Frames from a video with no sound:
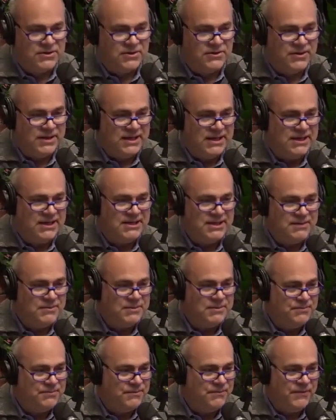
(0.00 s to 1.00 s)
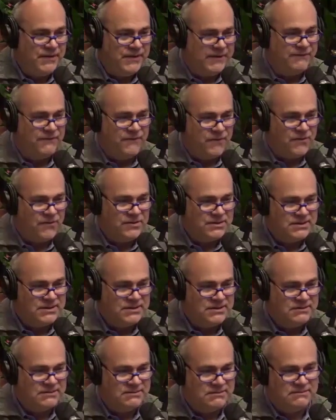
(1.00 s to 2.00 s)
so anytime we, we force
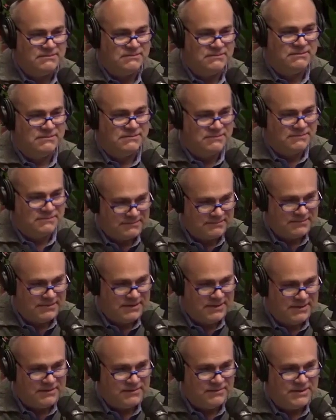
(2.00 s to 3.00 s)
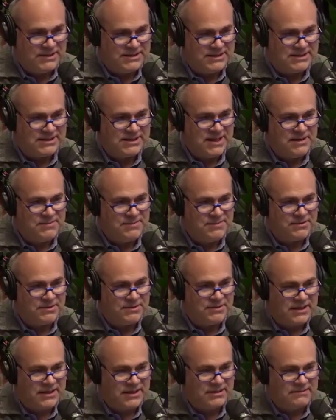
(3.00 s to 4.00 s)
it, you know, it's just got to be
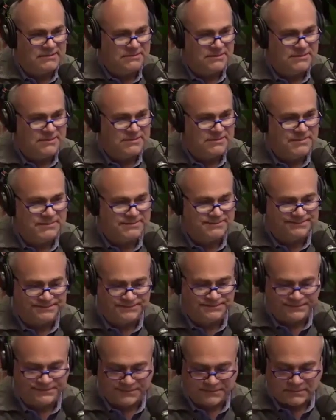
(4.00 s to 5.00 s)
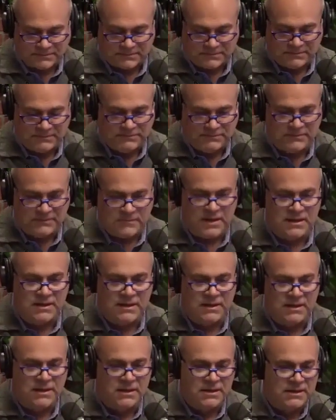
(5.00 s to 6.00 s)
organic, so to speak. Absolutely.
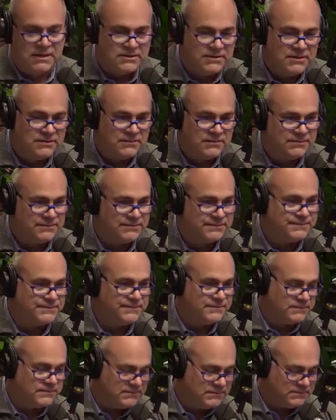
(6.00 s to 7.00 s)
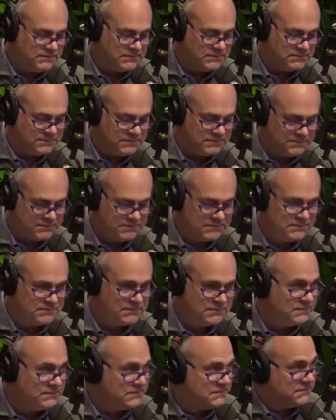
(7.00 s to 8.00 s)
So, and in general, eh,
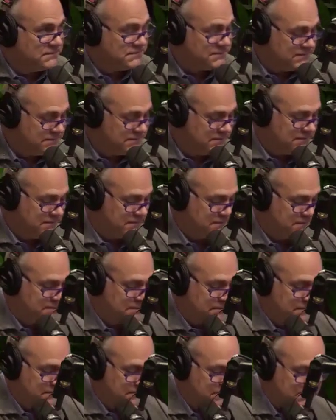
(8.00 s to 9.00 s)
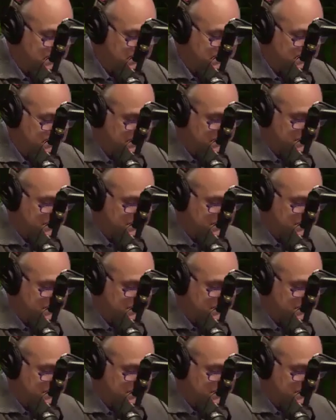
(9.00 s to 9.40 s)
the transition that we've